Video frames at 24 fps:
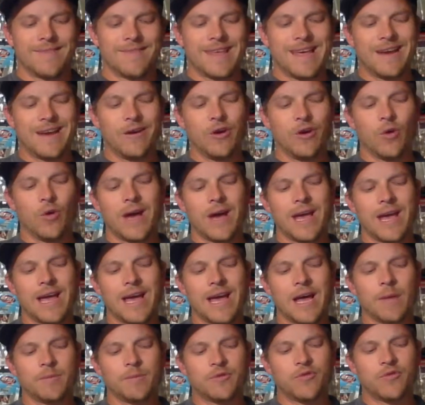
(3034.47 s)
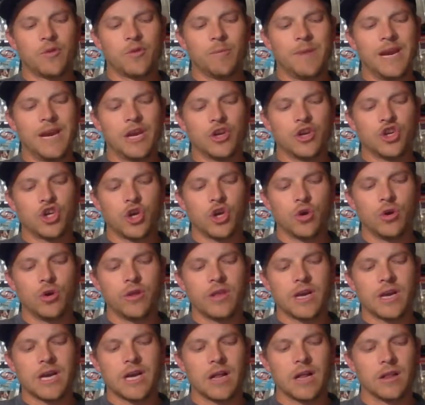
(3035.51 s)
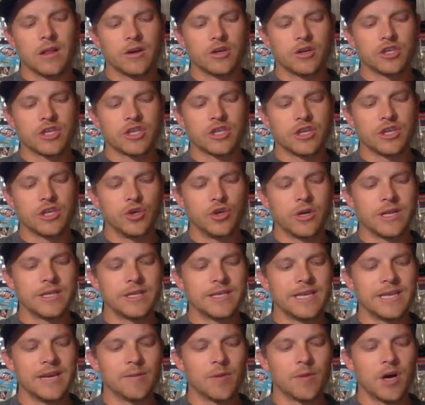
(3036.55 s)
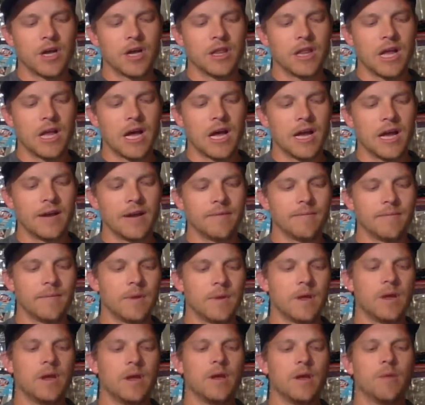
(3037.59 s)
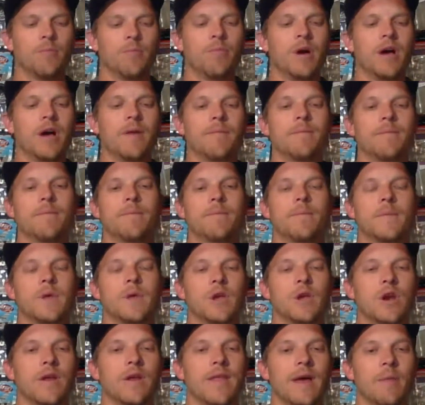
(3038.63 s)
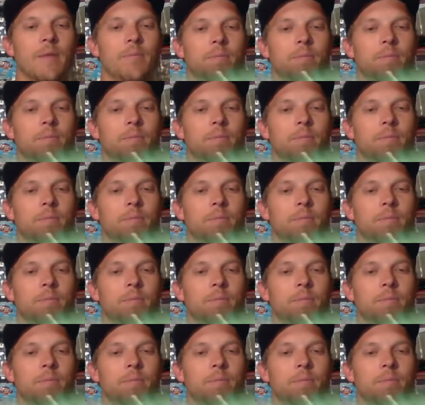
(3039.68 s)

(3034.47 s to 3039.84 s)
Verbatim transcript: I don't know why it helps for me to show you the colors because you can see them online. But you know that